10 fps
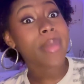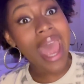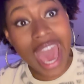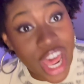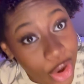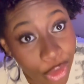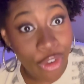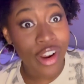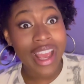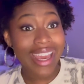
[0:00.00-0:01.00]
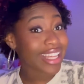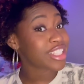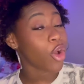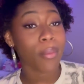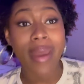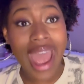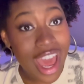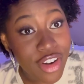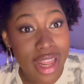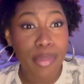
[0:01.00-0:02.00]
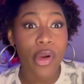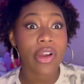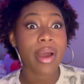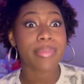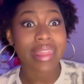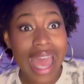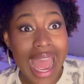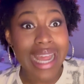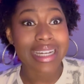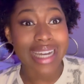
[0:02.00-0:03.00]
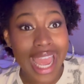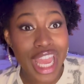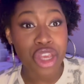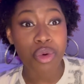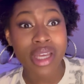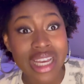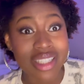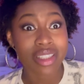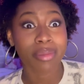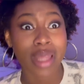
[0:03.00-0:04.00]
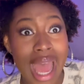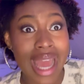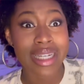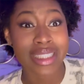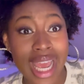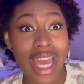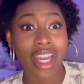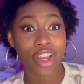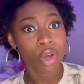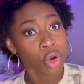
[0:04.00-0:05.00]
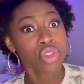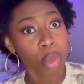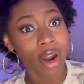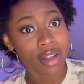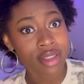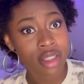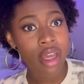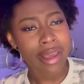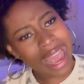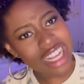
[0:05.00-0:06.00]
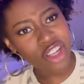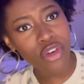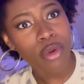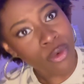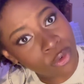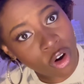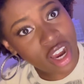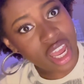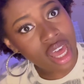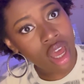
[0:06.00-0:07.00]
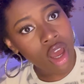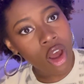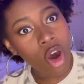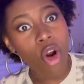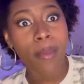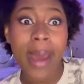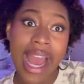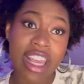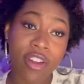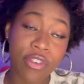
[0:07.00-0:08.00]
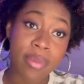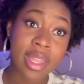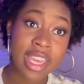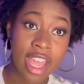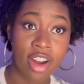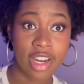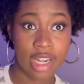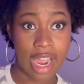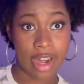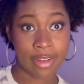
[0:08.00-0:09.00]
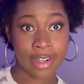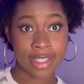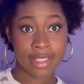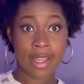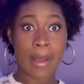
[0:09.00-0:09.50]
matter. They broke up that day. You kissed him that day. Who's worse, Cassie from Euphoria or Maggie from the Carrie Diaries?